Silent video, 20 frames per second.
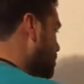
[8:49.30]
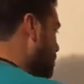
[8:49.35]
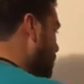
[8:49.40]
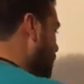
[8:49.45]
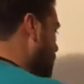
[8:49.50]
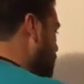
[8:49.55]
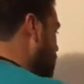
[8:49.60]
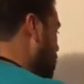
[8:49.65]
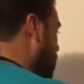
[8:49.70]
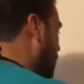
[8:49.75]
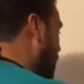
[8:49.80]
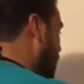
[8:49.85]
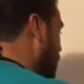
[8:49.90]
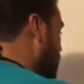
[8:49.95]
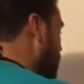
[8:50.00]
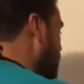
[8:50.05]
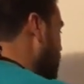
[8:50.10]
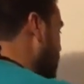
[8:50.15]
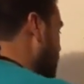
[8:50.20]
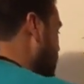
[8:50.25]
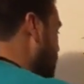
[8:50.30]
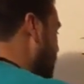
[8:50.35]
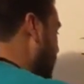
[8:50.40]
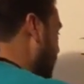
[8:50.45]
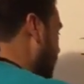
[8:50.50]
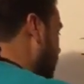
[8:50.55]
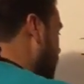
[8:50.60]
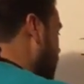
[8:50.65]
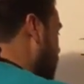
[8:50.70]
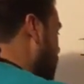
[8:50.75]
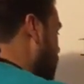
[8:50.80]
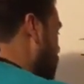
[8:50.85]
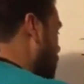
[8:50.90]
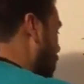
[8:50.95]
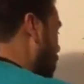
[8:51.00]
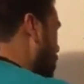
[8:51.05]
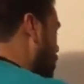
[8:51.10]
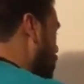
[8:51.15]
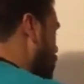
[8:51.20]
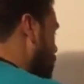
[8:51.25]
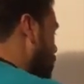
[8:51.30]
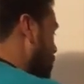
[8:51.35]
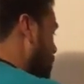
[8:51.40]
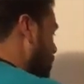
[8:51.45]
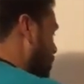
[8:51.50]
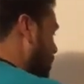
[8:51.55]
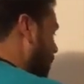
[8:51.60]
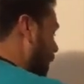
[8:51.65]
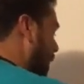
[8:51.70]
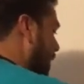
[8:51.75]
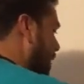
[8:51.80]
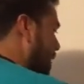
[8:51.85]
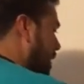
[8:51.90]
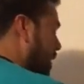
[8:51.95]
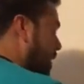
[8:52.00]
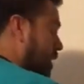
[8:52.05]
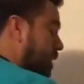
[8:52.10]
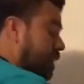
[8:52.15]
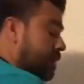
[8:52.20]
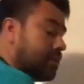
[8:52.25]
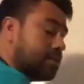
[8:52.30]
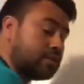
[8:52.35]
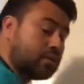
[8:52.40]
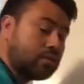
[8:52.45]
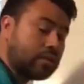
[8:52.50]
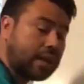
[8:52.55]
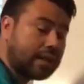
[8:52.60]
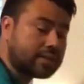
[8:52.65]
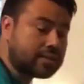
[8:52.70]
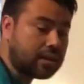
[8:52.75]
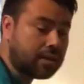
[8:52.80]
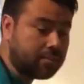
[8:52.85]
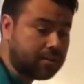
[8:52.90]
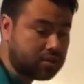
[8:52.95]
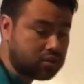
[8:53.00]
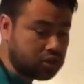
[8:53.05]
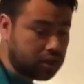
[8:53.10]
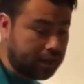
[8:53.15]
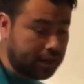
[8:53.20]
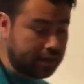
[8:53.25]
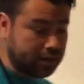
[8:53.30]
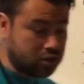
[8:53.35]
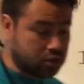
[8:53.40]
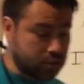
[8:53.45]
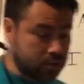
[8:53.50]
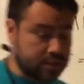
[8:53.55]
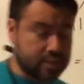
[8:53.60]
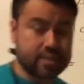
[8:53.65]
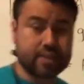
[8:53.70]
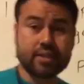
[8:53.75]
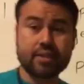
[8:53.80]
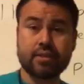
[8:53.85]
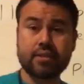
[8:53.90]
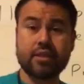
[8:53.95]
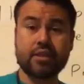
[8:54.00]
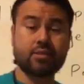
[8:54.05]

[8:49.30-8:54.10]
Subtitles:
So $168. Okay? So that's how much interest this